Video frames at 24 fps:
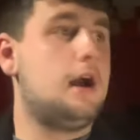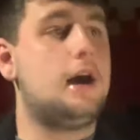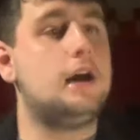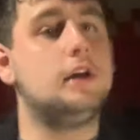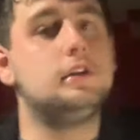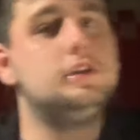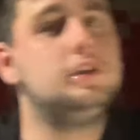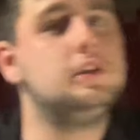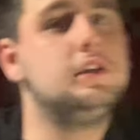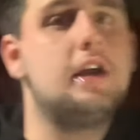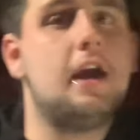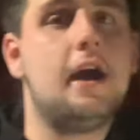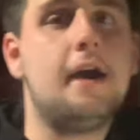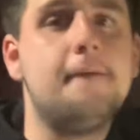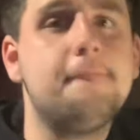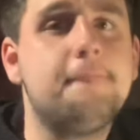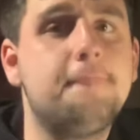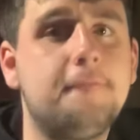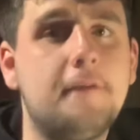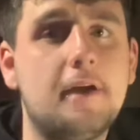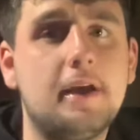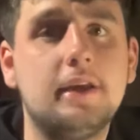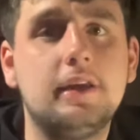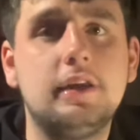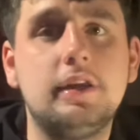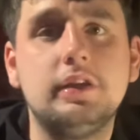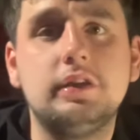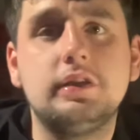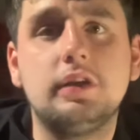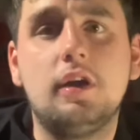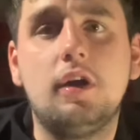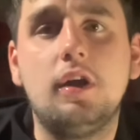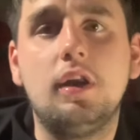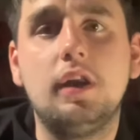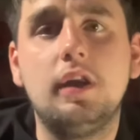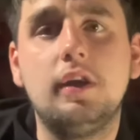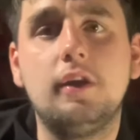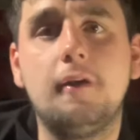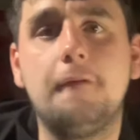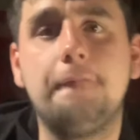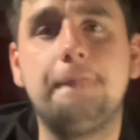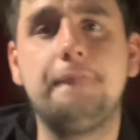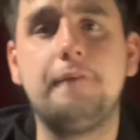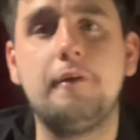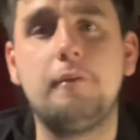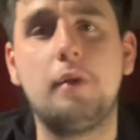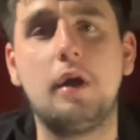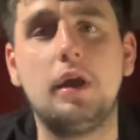I just can't thank you all
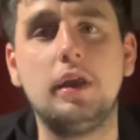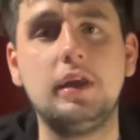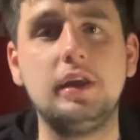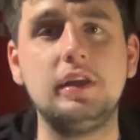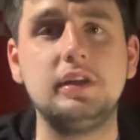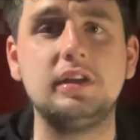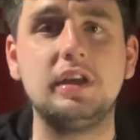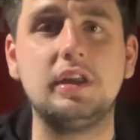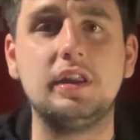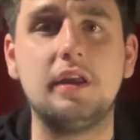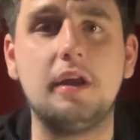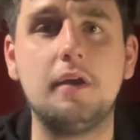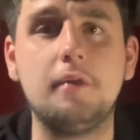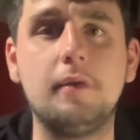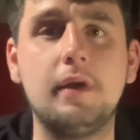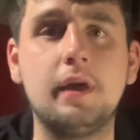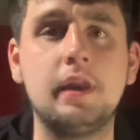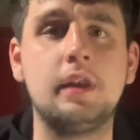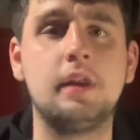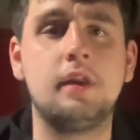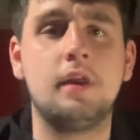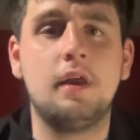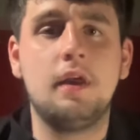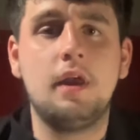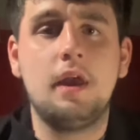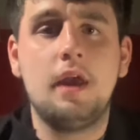enough for what you're doing.